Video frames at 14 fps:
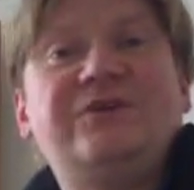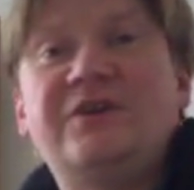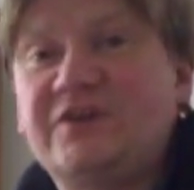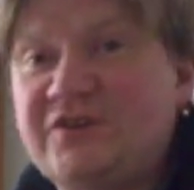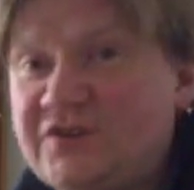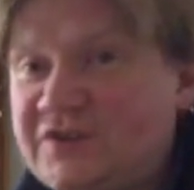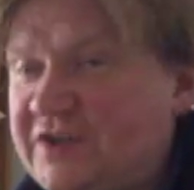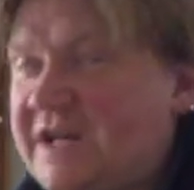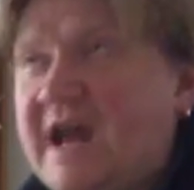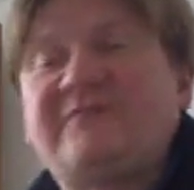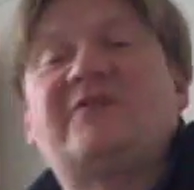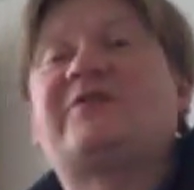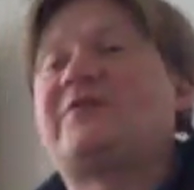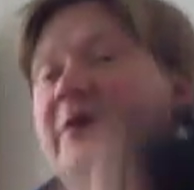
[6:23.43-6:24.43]
You're just going to
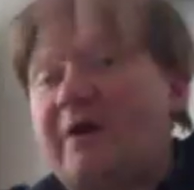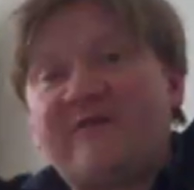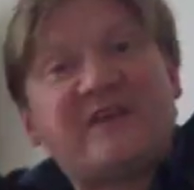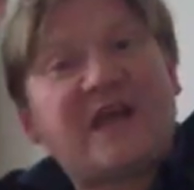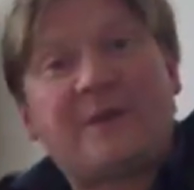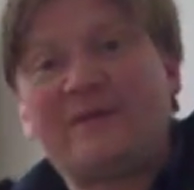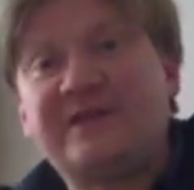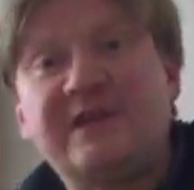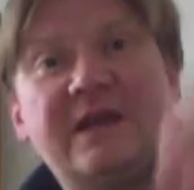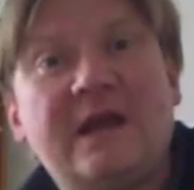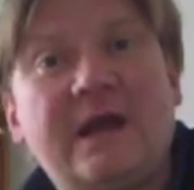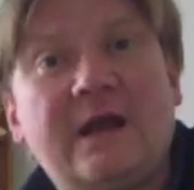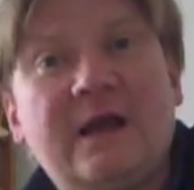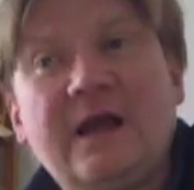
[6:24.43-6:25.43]
have to throw everything up in
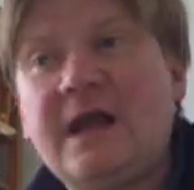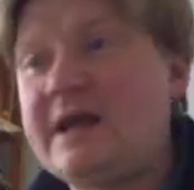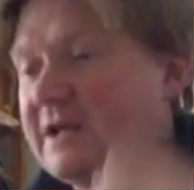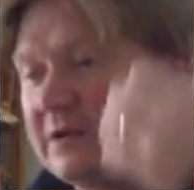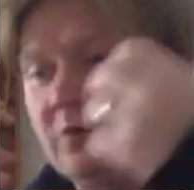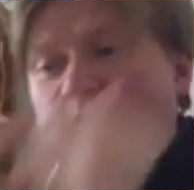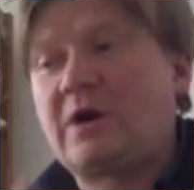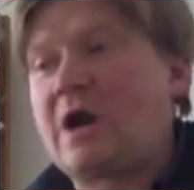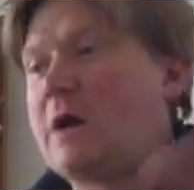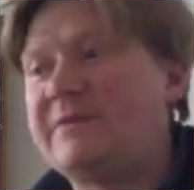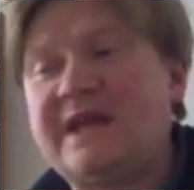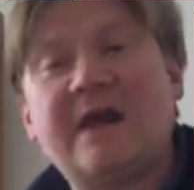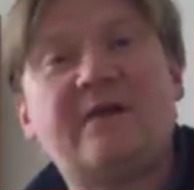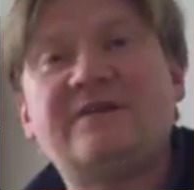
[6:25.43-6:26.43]
the air, and it'll all
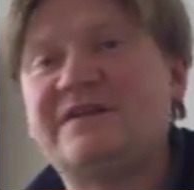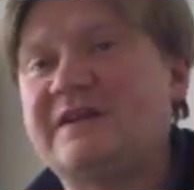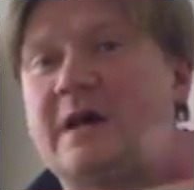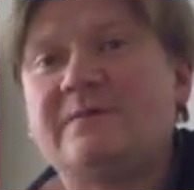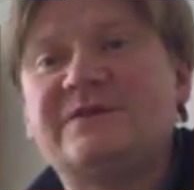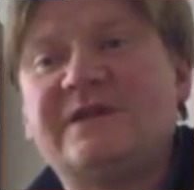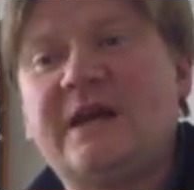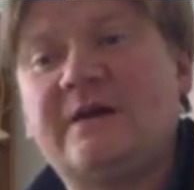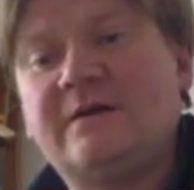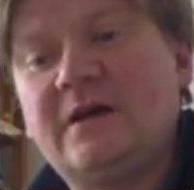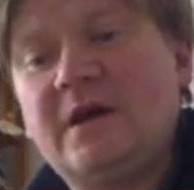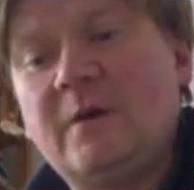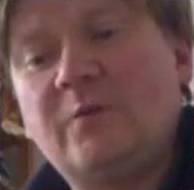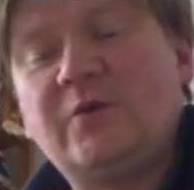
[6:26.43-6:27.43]
come down as it comes down,
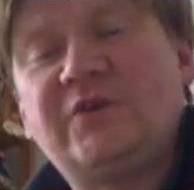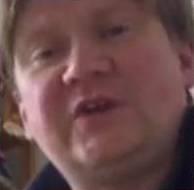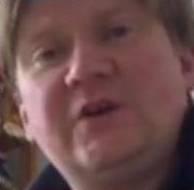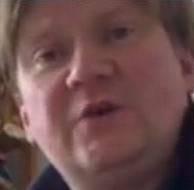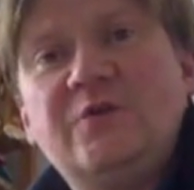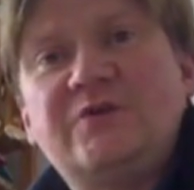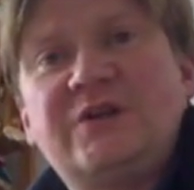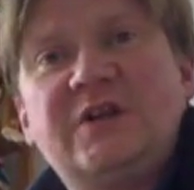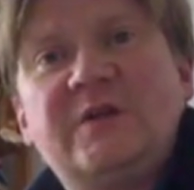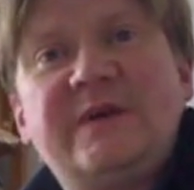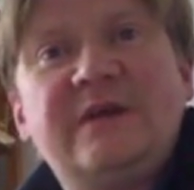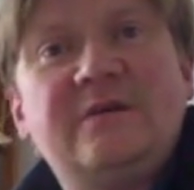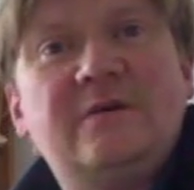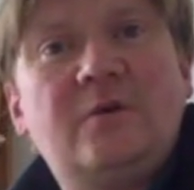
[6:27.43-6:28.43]
and we'll see who's going
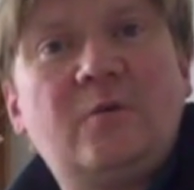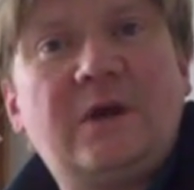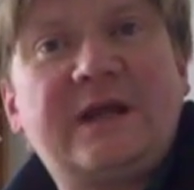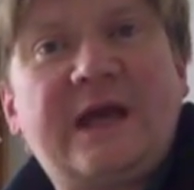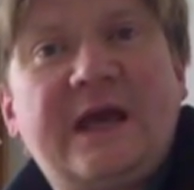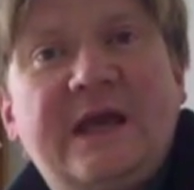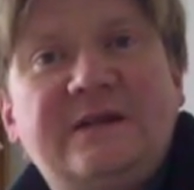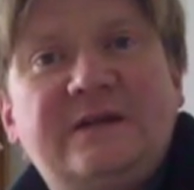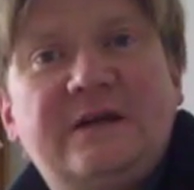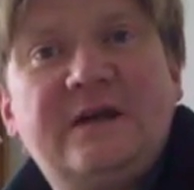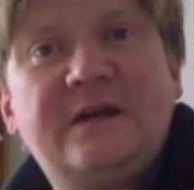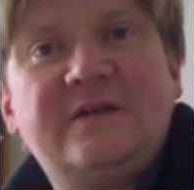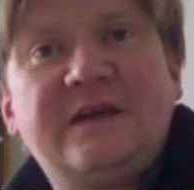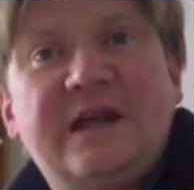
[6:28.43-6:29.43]
to be relegated
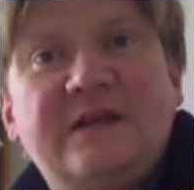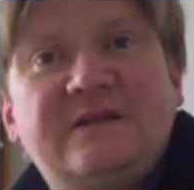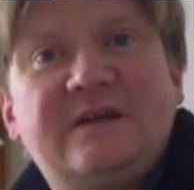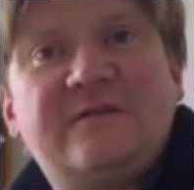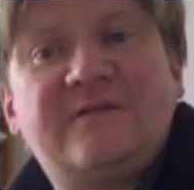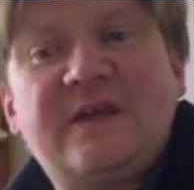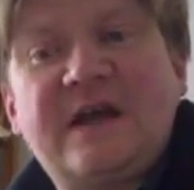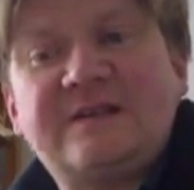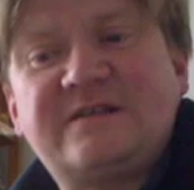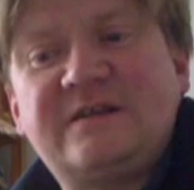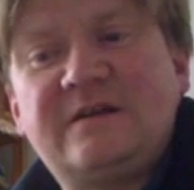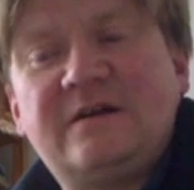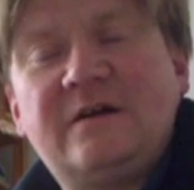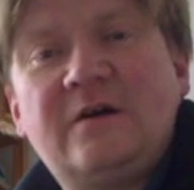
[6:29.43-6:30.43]
at the end of
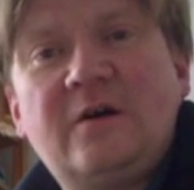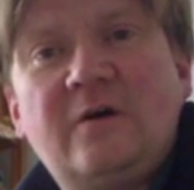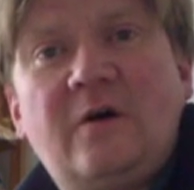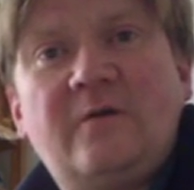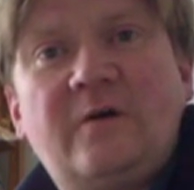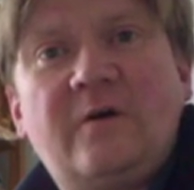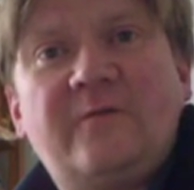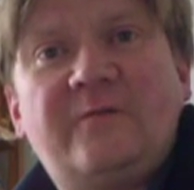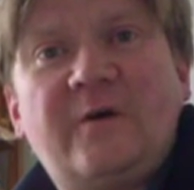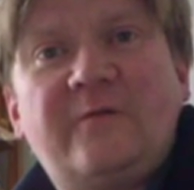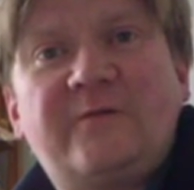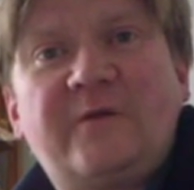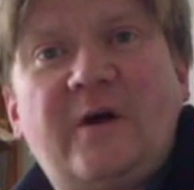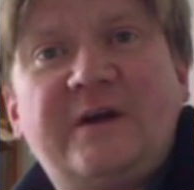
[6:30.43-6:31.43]
that
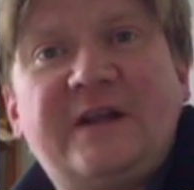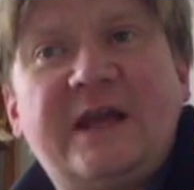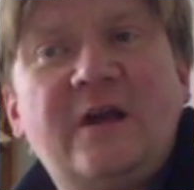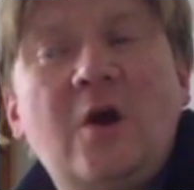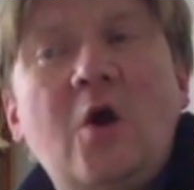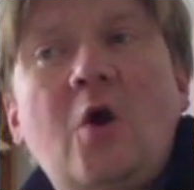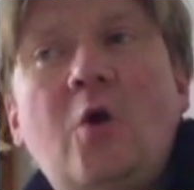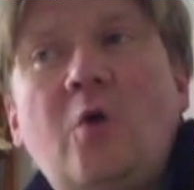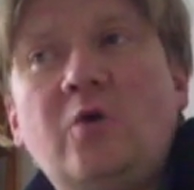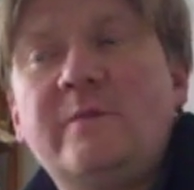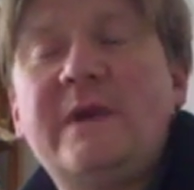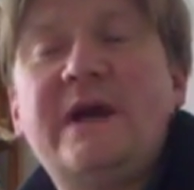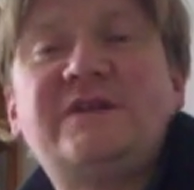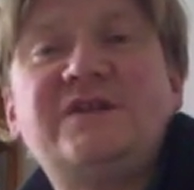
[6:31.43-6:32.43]
of Friday.
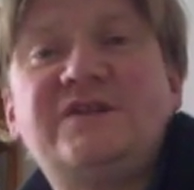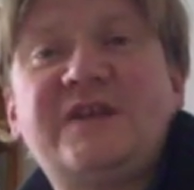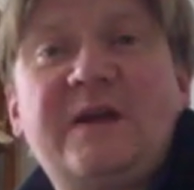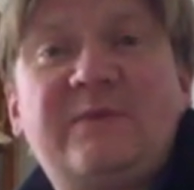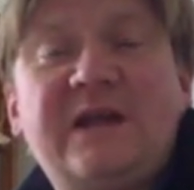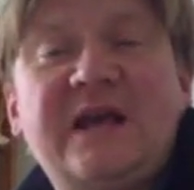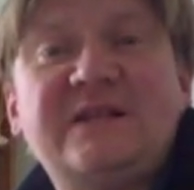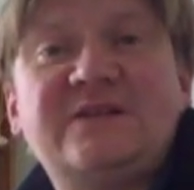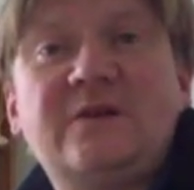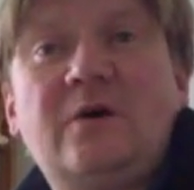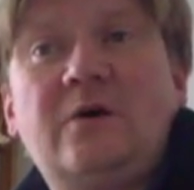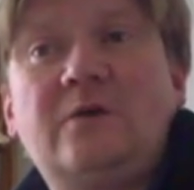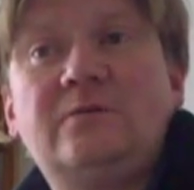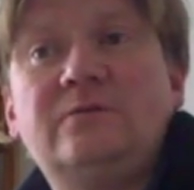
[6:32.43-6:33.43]
All the matches take place
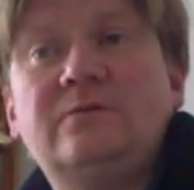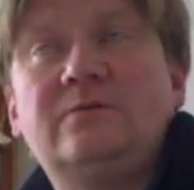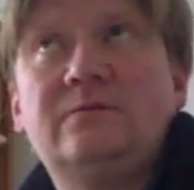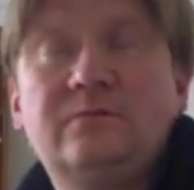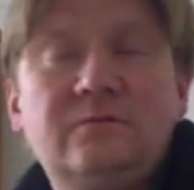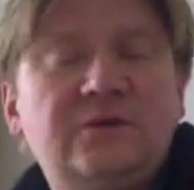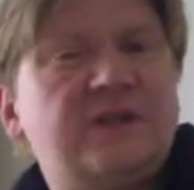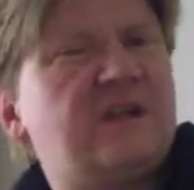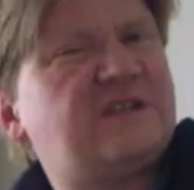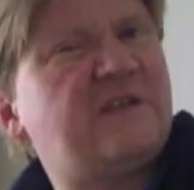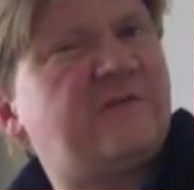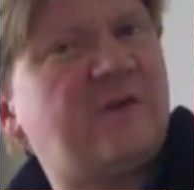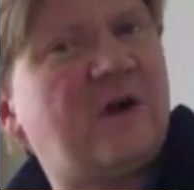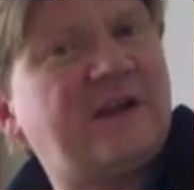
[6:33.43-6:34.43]
on, did I
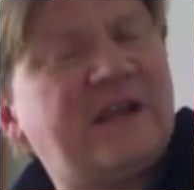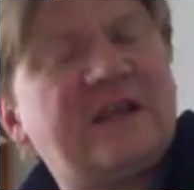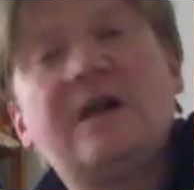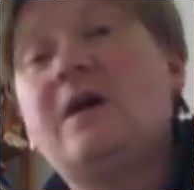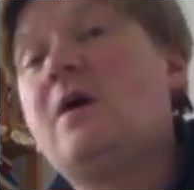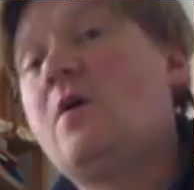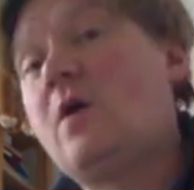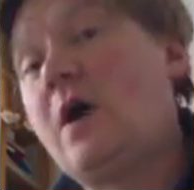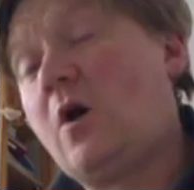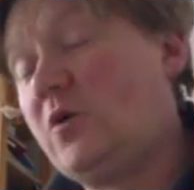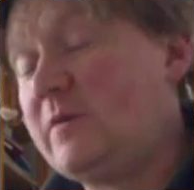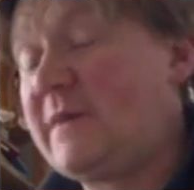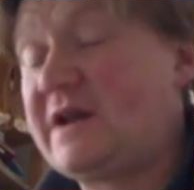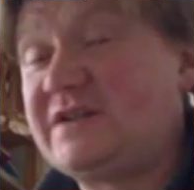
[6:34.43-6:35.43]
say Friday?
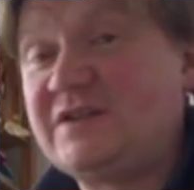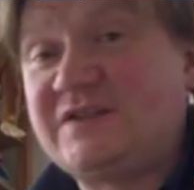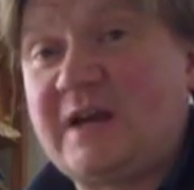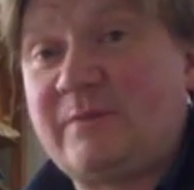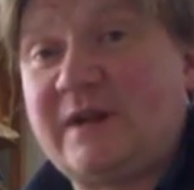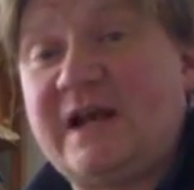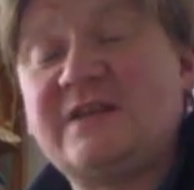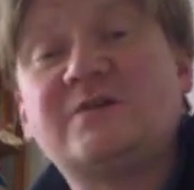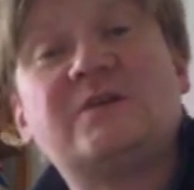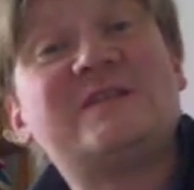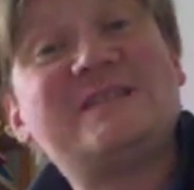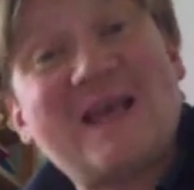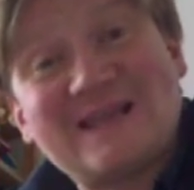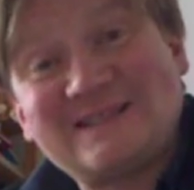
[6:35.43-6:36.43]
All the matches take place
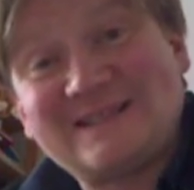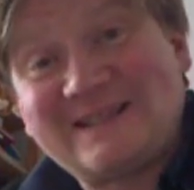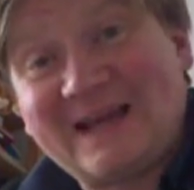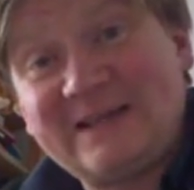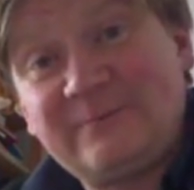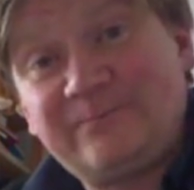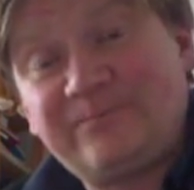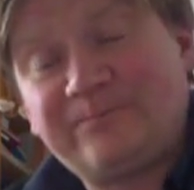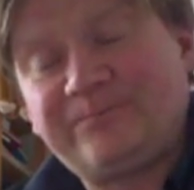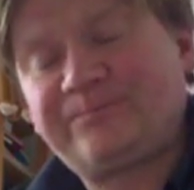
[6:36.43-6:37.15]
on Saturday.